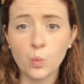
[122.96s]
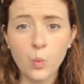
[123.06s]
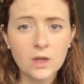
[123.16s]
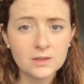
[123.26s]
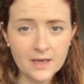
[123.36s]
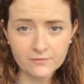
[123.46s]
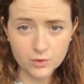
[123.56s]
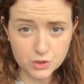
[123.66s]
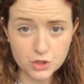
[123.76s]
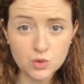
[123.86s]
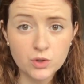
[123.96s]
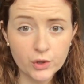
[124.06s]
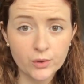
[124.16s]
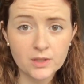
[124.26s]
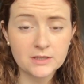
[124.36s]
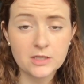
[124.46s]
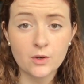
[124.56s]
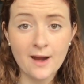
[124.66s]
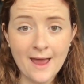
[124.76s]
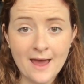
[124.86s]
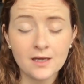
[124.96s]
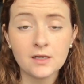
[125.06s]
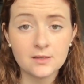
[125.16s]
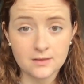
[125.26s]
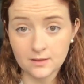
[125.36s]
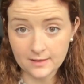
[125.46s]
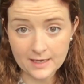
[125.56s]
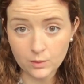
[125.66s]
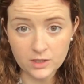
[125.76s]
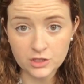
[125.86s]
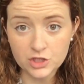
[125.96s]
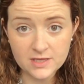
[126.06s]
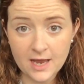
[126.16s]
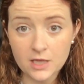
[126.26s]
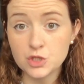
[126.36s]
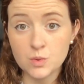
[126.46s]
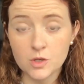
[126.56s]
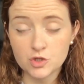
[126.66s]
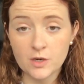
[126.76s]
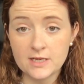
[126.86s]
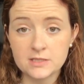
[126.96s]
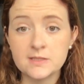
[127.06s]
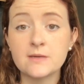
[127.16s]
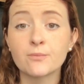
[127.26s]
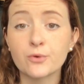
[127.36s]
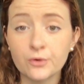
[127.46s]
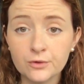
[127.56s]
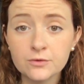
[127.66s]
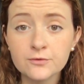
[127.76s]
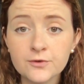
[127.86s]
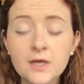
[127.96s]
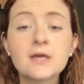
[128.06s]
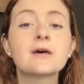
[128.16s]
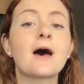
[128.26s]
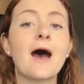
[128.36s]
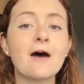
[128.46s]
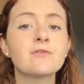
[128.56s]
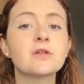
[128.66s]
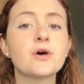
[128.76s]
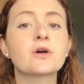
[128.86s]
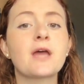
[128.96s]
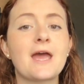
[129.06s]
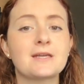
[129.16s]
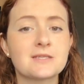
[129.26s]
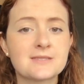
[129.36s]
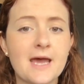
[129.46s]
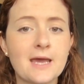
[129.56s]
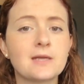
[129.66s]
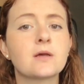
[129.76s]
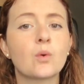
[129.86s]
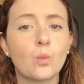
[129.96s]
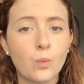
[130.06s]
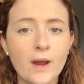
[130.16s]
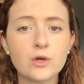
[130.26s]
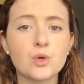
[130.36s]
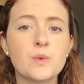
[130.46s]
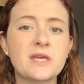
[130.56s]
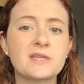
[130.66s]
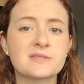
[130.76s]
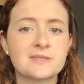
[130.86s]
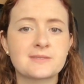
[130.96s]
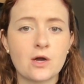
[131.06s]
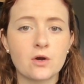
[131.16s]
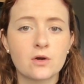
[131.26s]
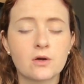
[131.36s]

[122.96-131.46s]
what level you currently are at in the language that you are trying to improve, have a look and decide where your weaknesses are.